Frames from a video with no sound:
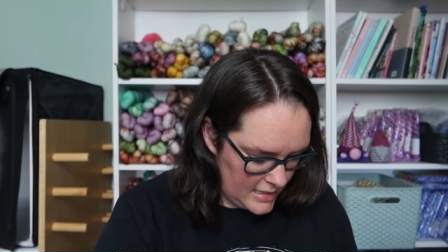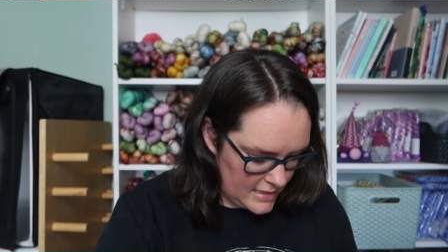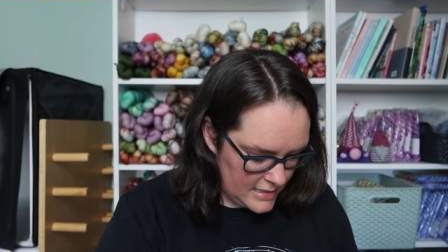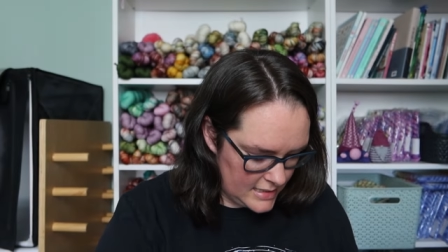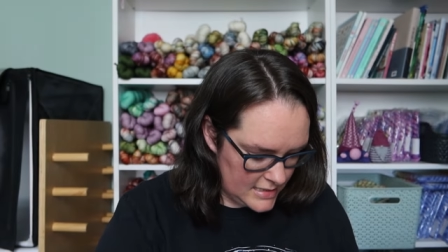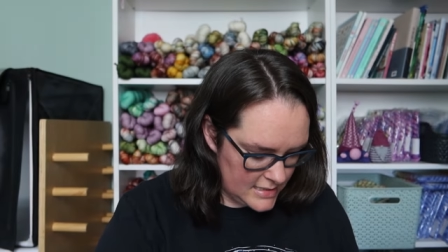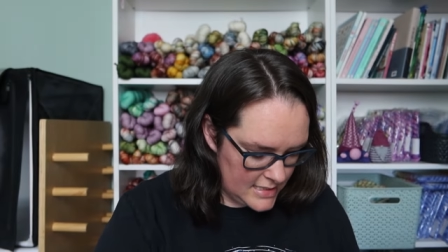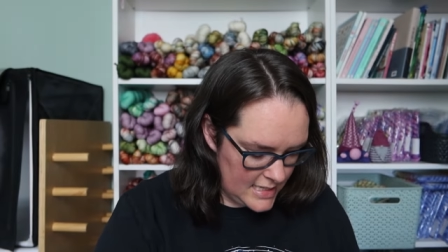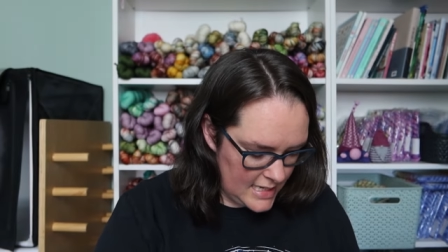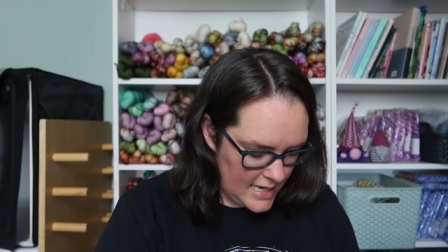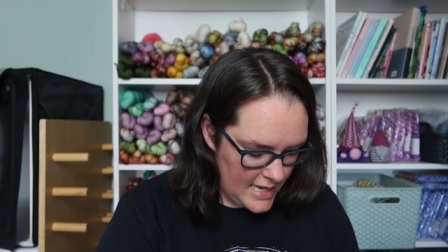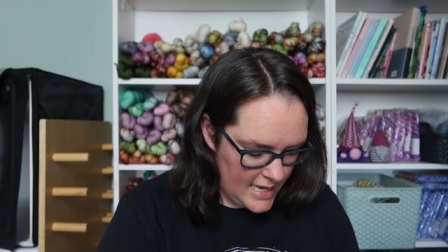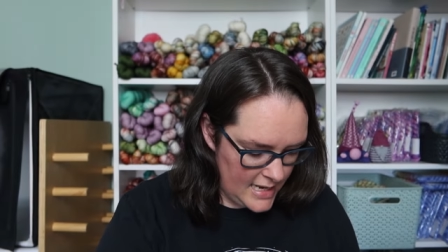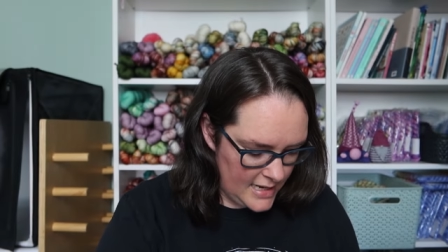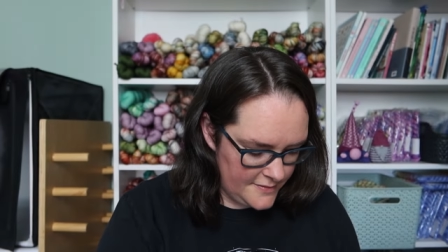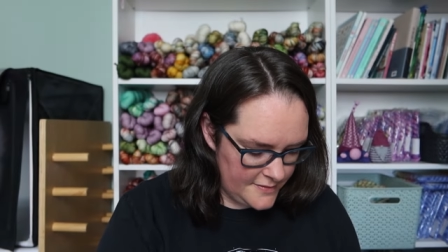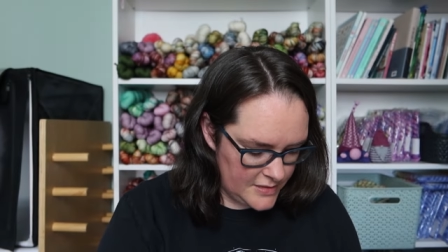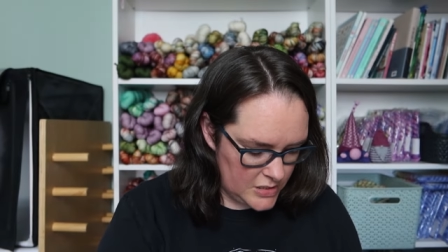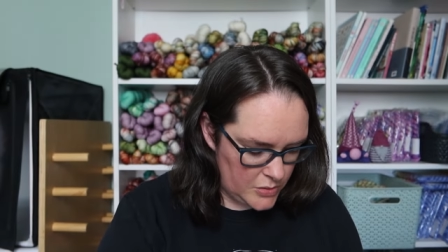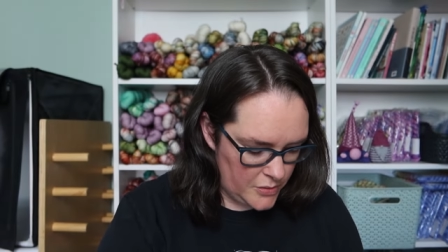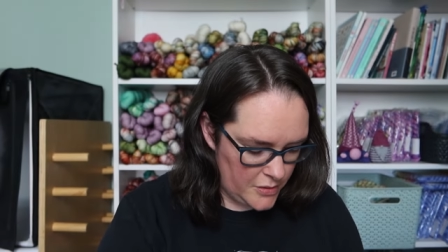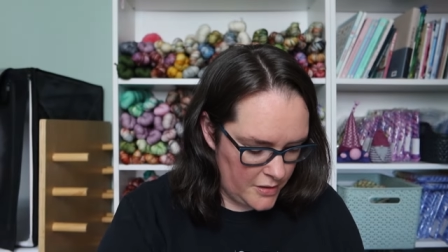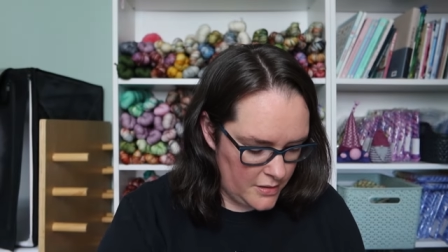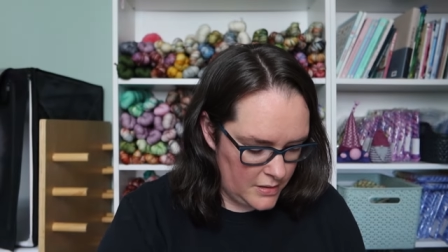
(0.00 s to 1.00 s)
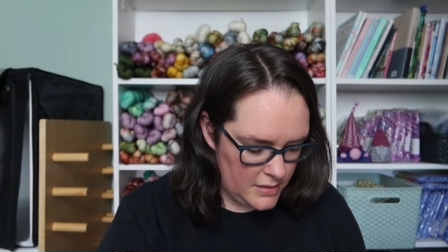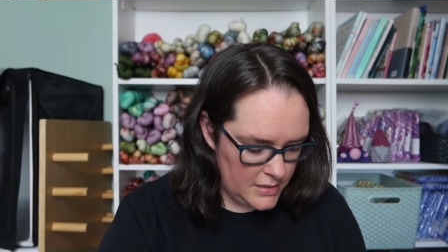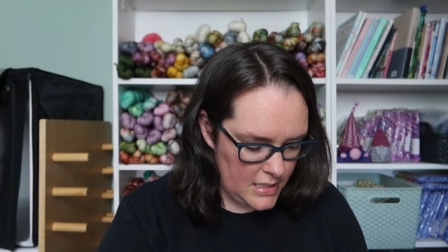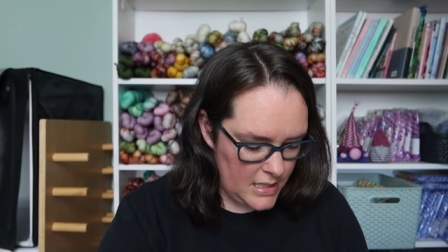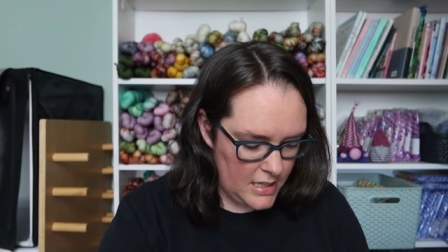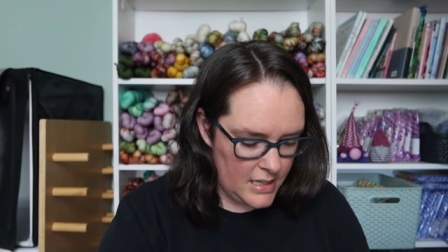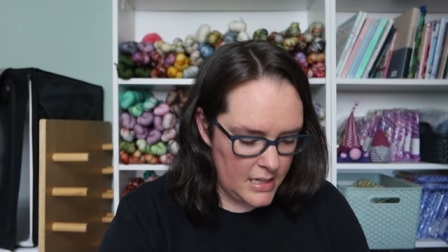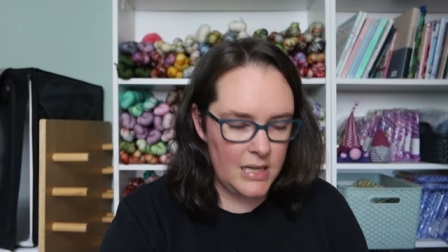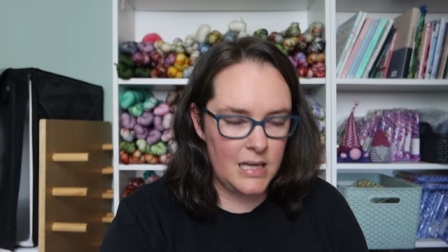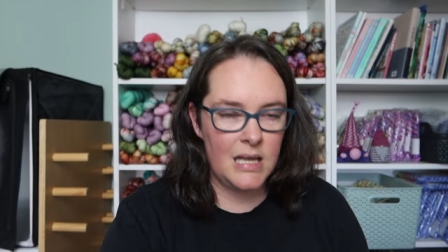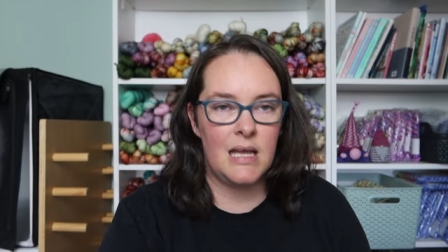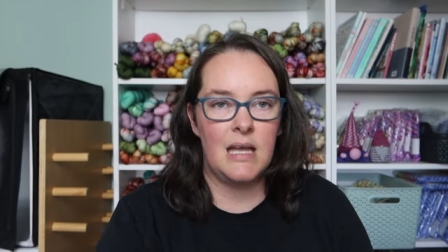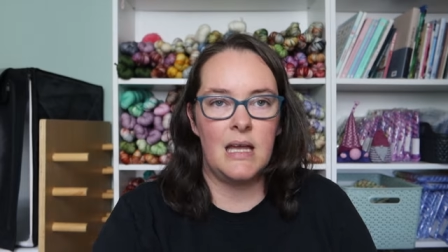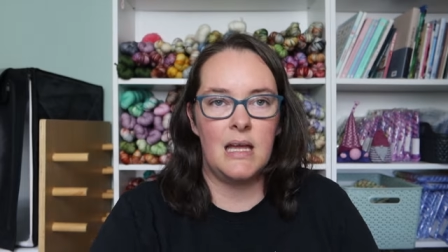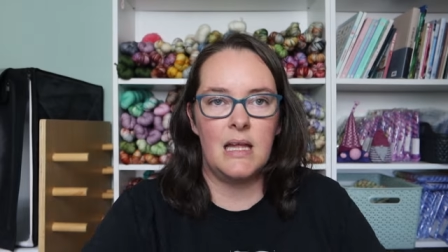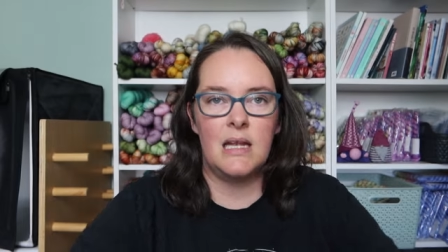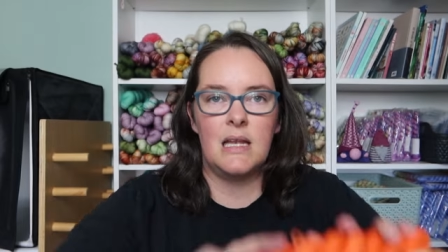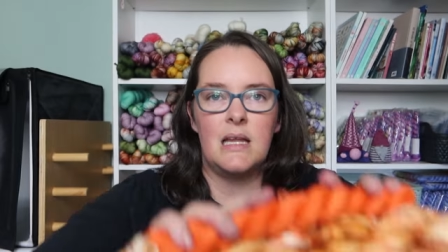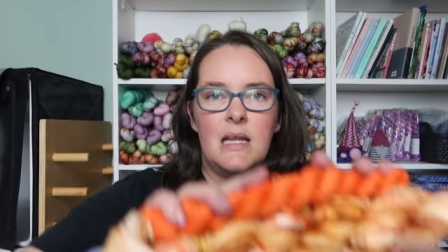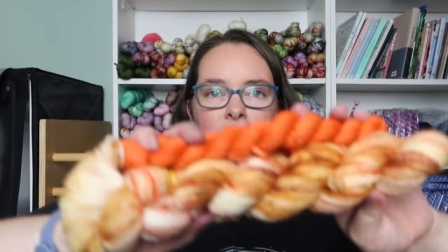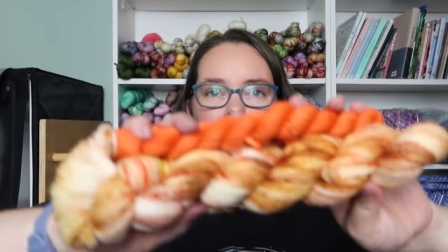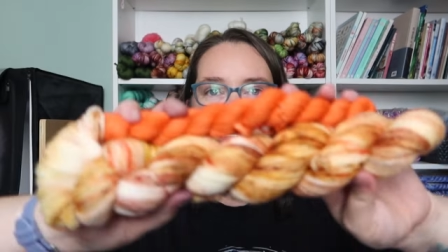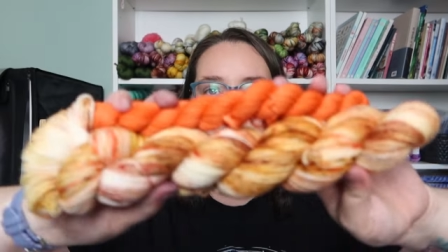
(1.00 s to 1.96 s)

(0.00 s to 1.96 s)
the Tale of Squirrel Nutkin,